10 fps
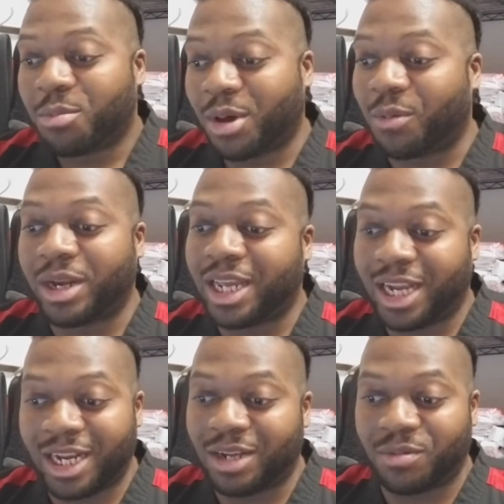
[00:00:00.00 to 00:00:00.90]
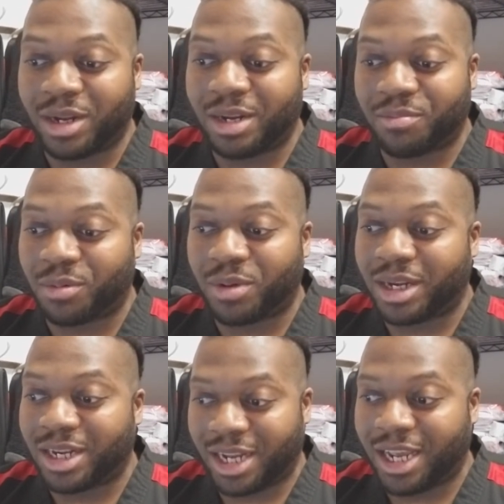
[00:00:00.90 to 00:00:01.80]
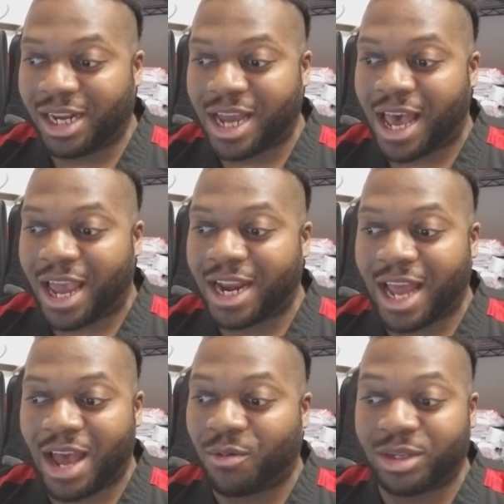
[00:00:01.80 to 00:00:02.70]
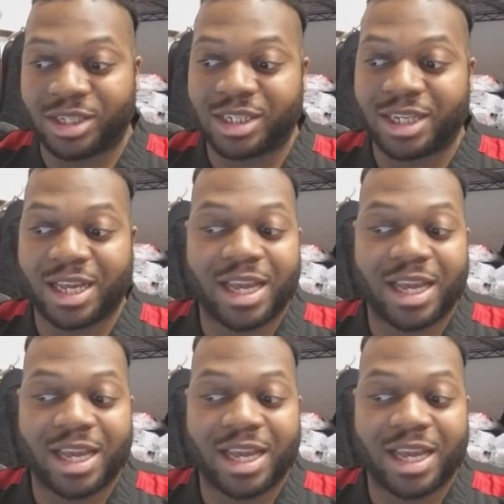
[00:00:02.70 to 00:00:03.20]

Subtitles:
But when he died, I was